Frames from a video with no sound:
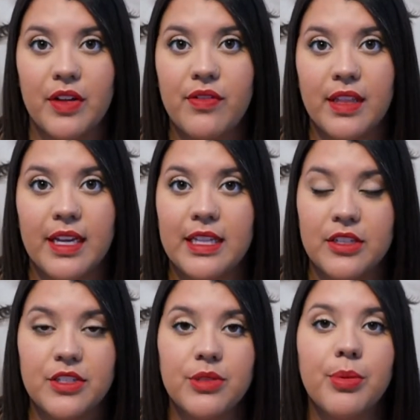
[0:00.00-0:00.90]
I feel like I
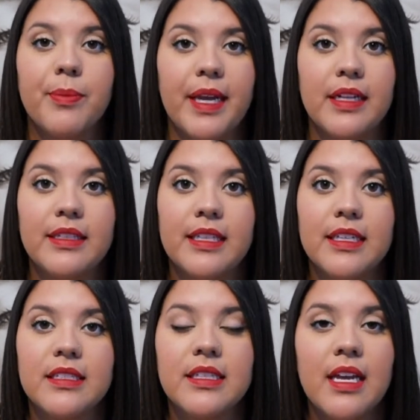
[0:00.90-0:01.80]
look super pale in
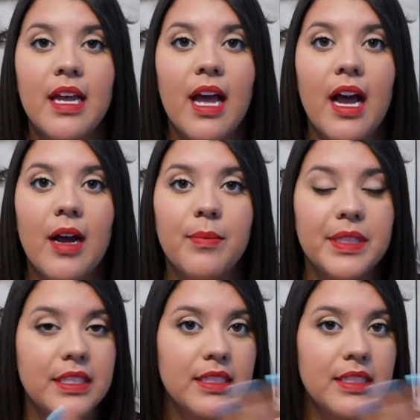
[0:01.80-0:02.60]
this, but